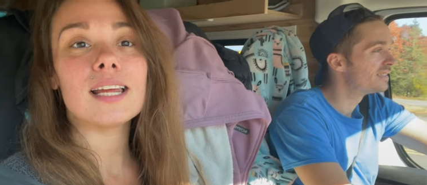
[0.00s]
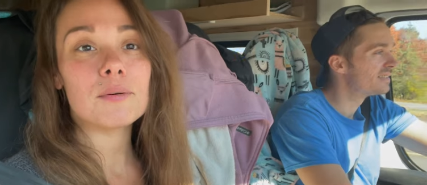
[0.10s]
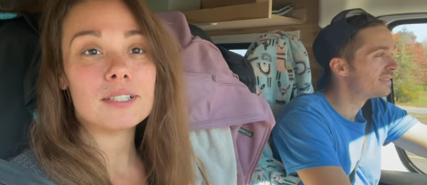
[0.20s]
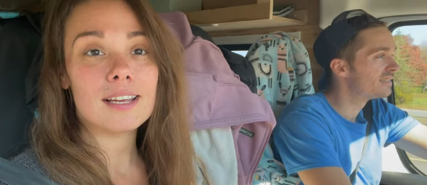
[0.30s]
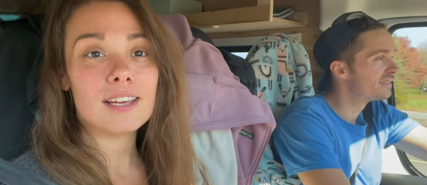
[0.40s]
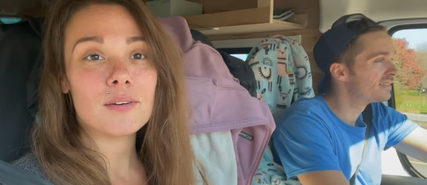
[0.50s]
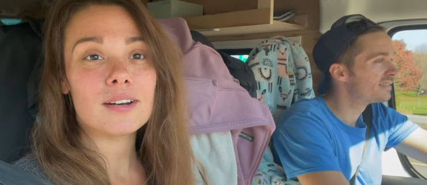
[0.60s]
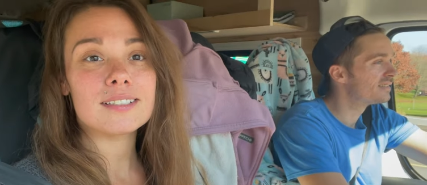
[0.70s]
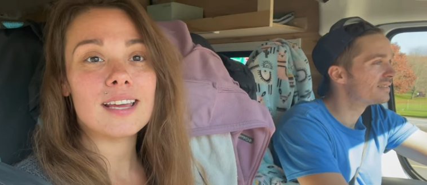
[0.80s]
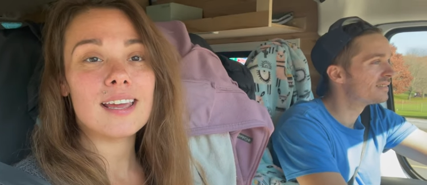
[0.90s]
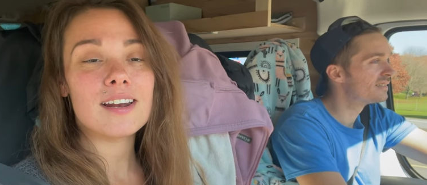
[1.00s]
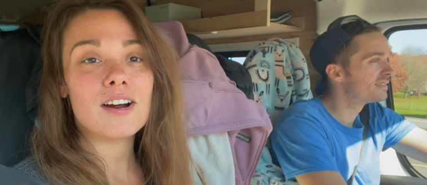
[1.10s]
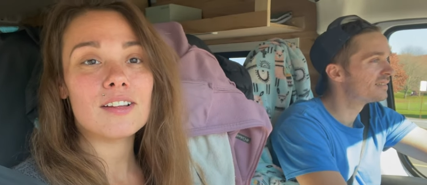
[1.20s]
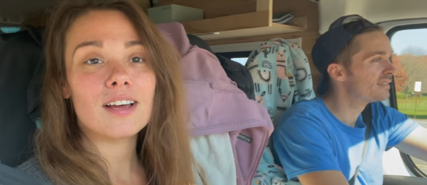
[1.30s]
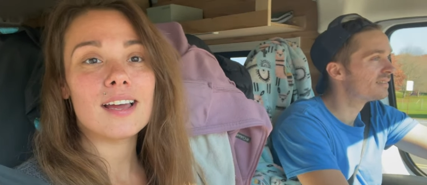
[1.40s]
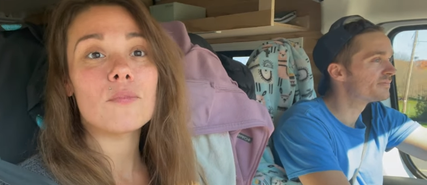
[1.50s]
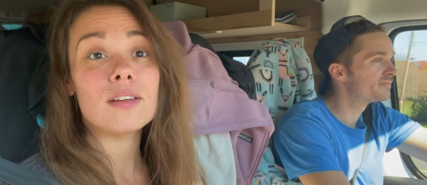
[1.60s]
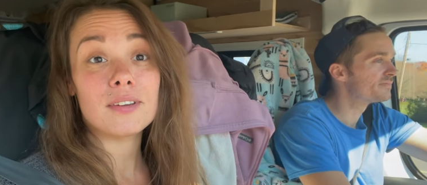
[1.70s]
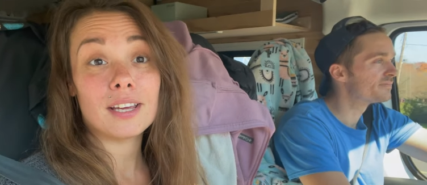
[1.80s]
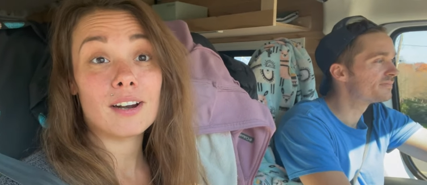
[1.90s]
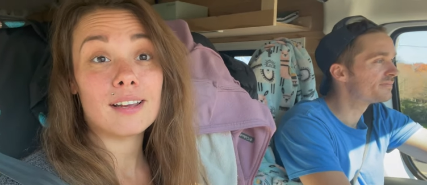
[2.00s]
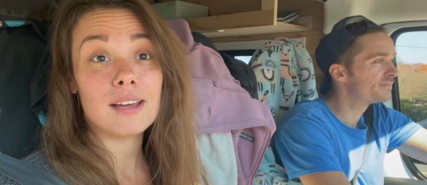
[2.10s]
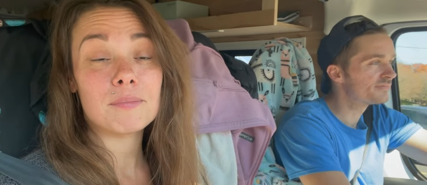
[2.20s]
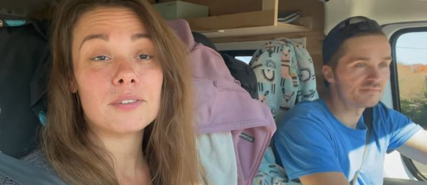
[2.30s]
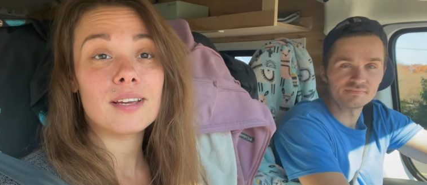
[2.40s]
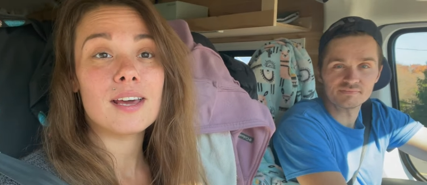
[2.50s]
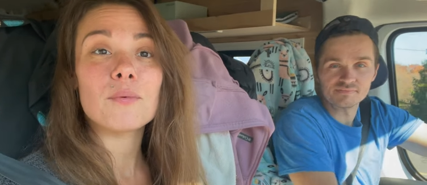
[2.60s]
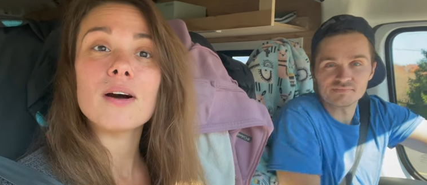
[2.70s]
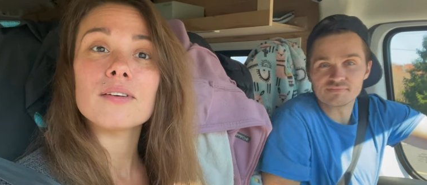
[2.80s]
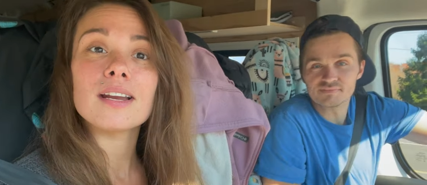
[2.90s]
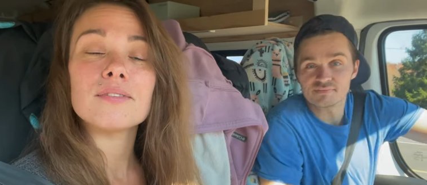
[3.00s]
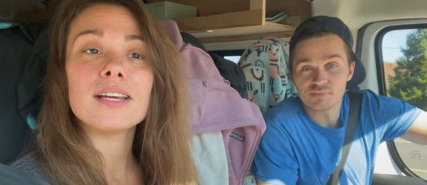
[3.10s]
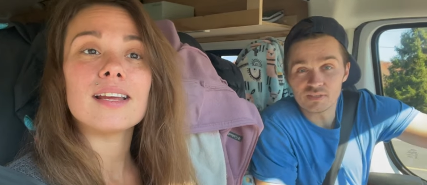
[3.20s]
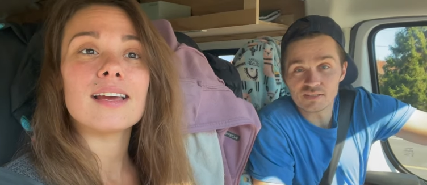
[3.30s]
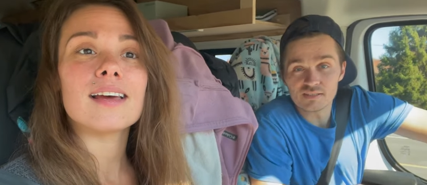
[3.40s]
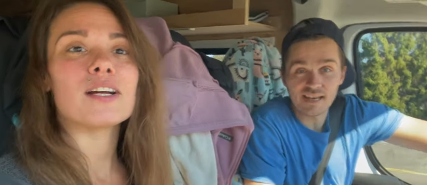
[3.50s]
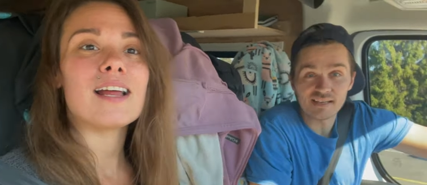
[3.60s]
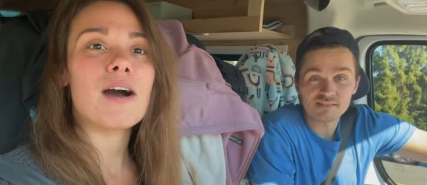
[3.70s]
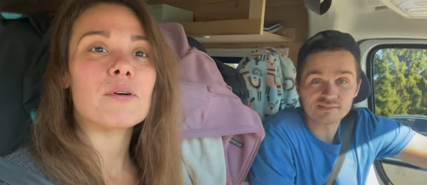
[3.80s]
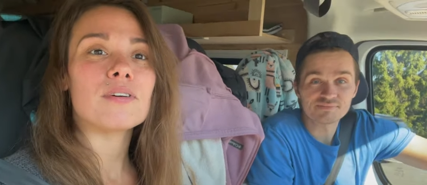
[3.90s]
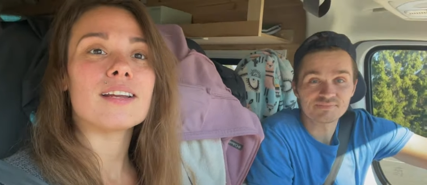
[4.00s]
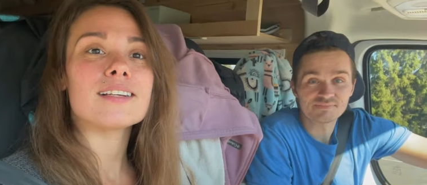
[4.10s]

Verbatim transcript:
Speaker 1: we're taking you on a day in our life, living in our camper van while renovating it. Now we're running